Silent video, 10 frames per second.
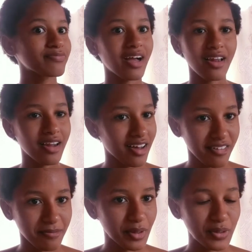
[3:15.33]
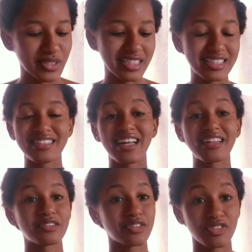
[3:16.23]
I laugh about it.
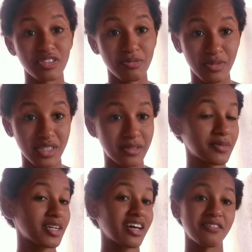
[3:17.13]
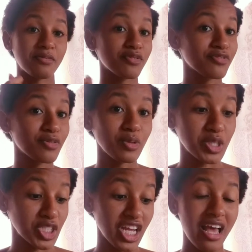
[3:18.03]
That's just me. I laugh about
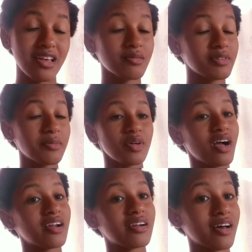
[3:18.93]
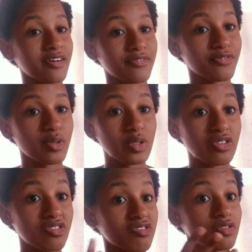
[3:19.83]
foolish. Sometimes I laugh for
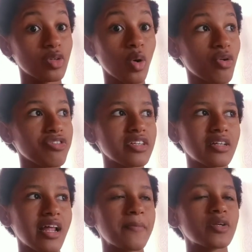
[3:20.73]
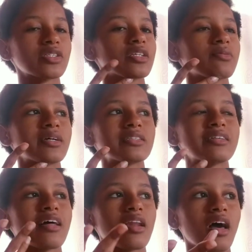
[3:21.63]
no reason. Like I just get one
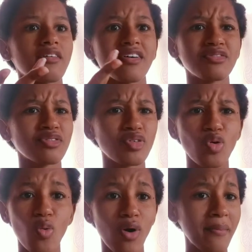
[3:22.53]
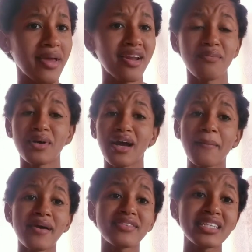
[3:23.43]
side laugh. And I don't know why I laugh, because I
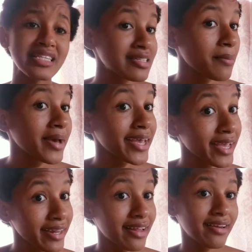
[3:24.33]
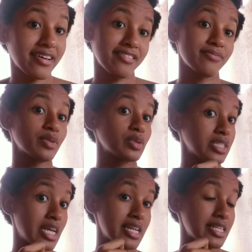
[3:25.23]
have things in my head I laugh about. You
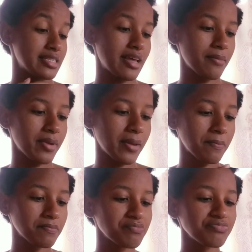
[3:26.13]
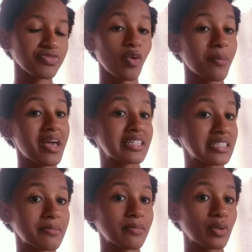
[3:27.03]
understand me? But I
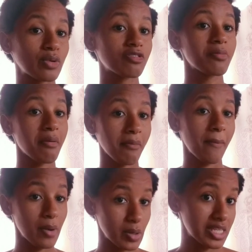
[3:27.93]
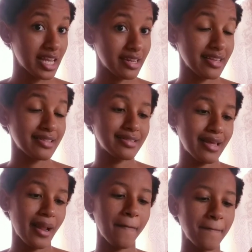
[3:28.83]
think about, remember about. You
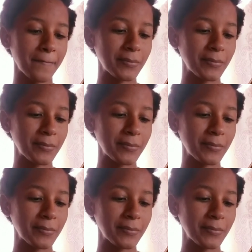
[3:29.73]
understand?